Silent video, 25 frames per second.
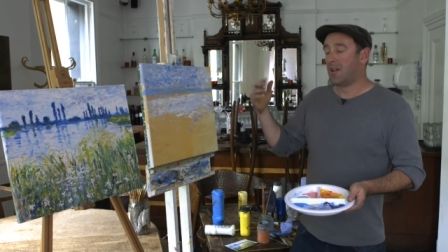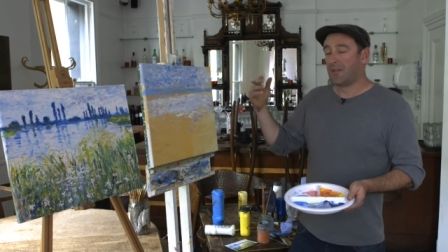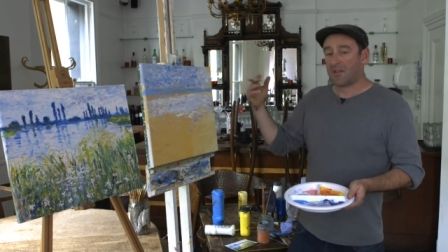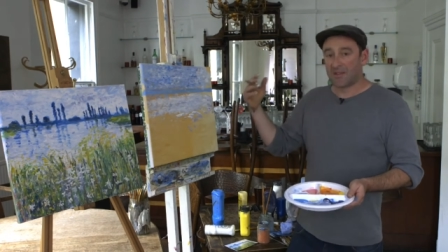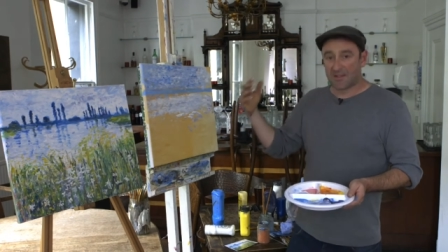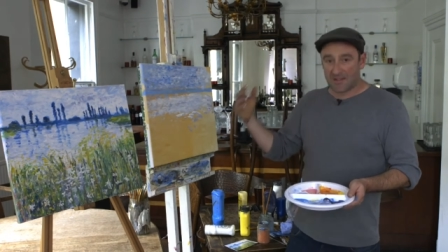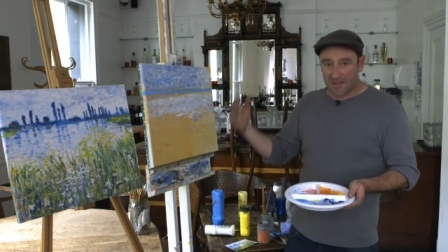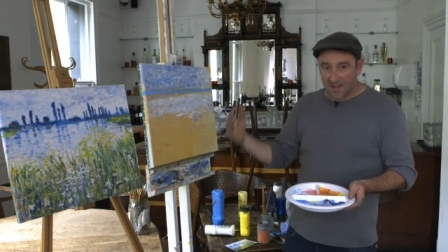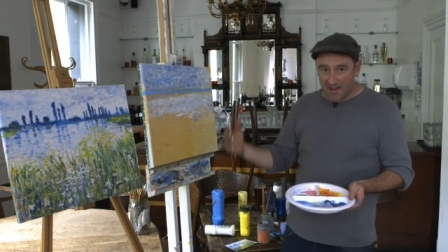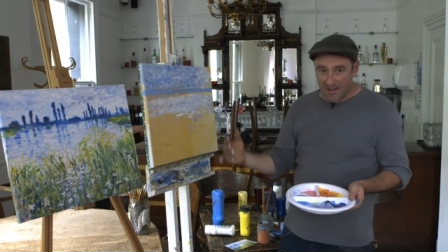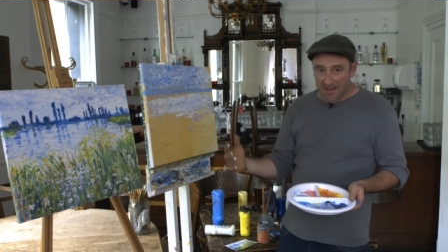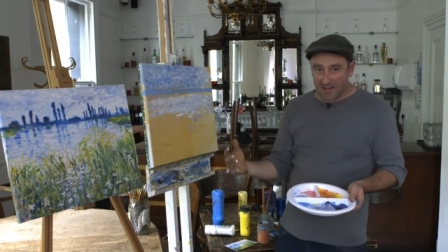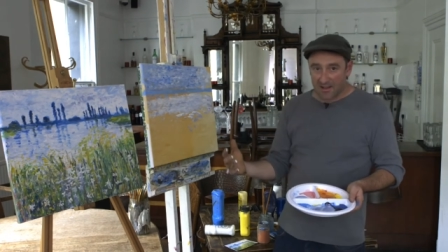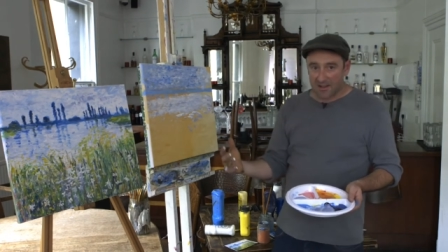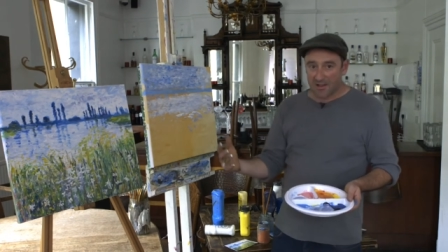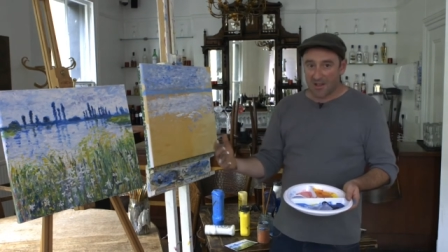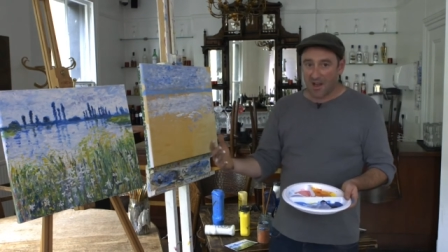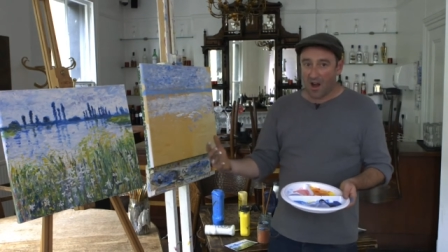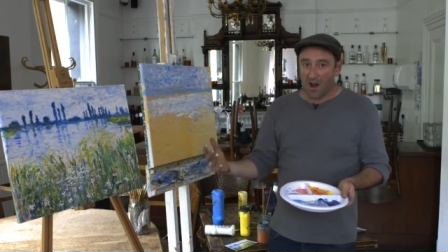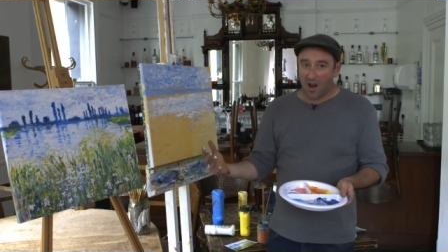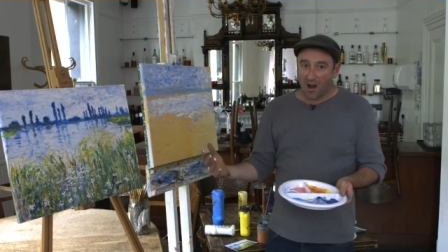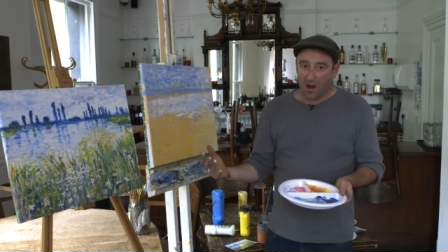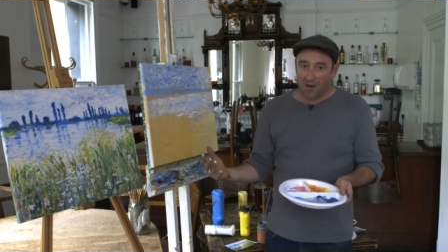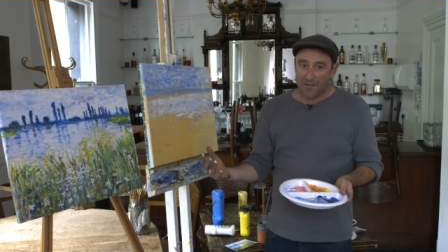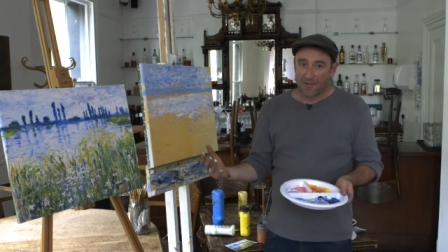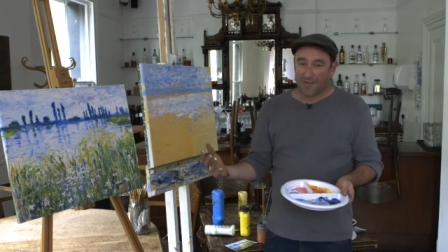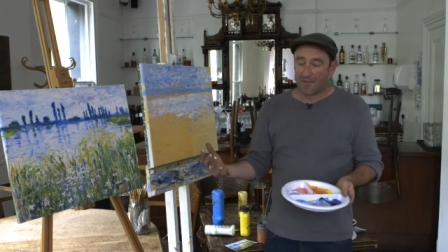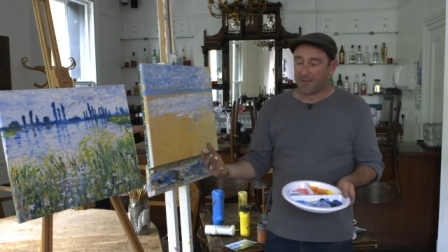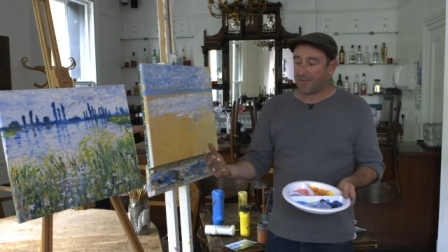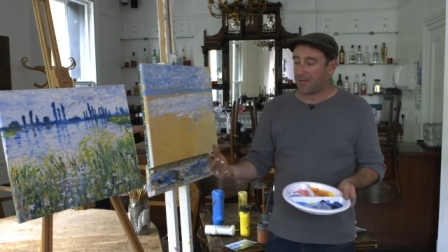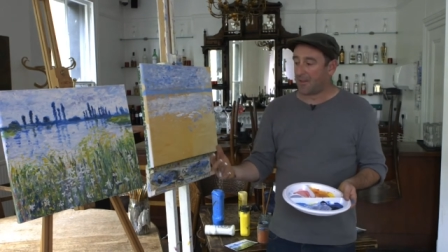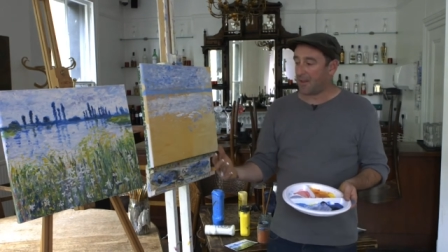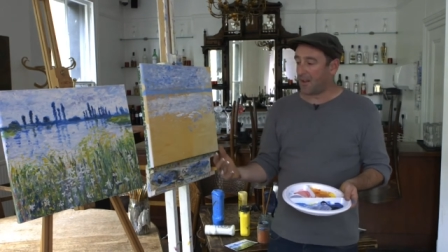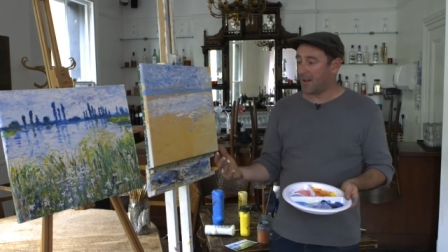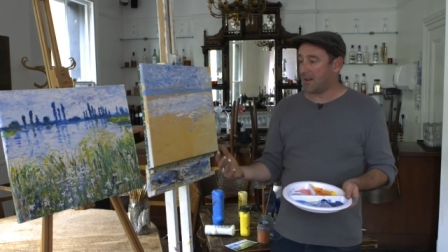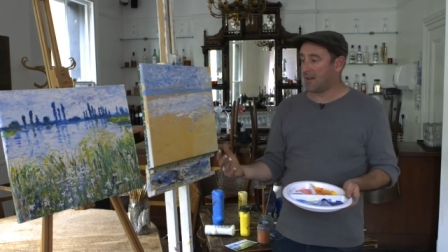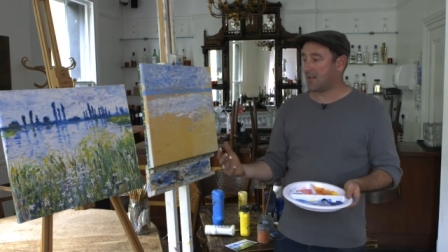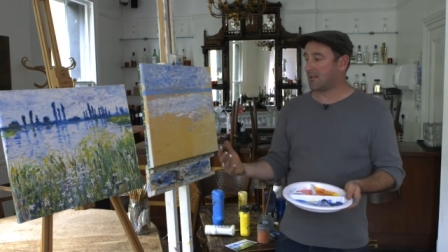The second half
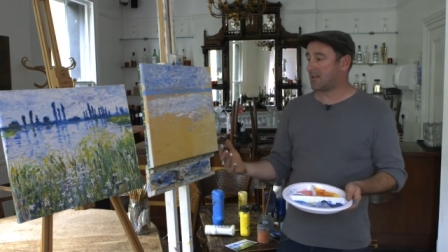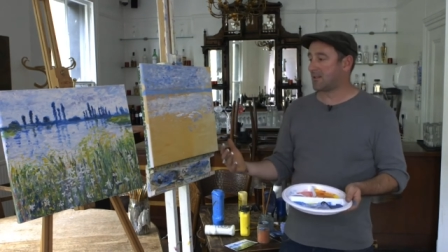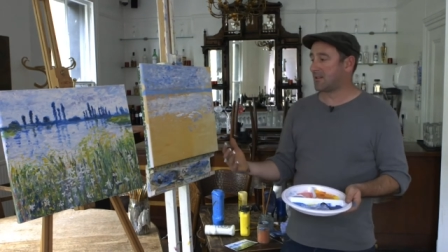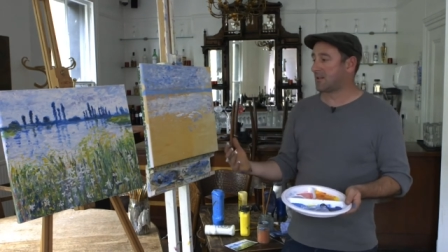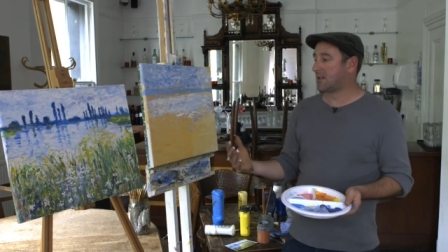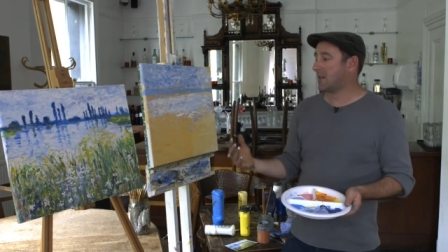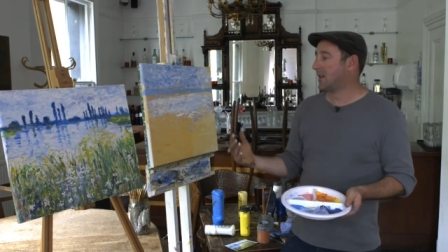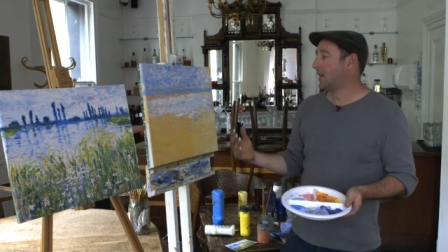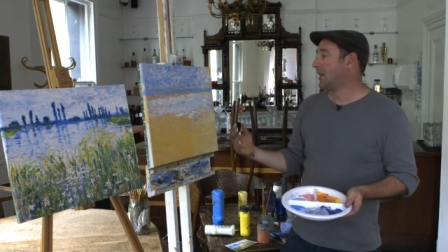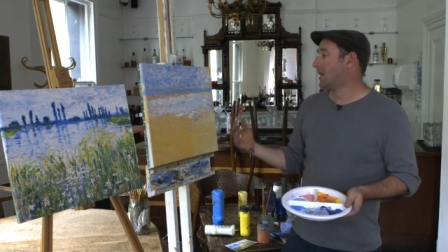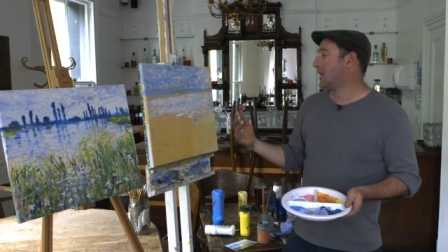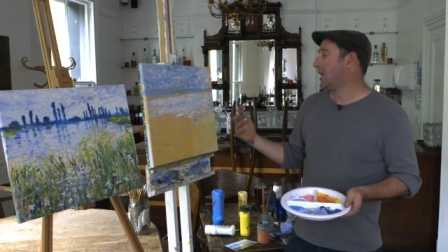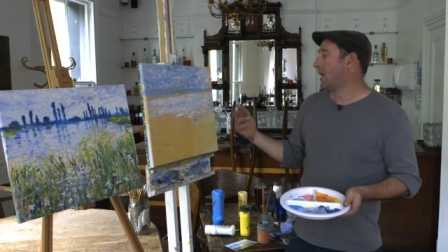of this,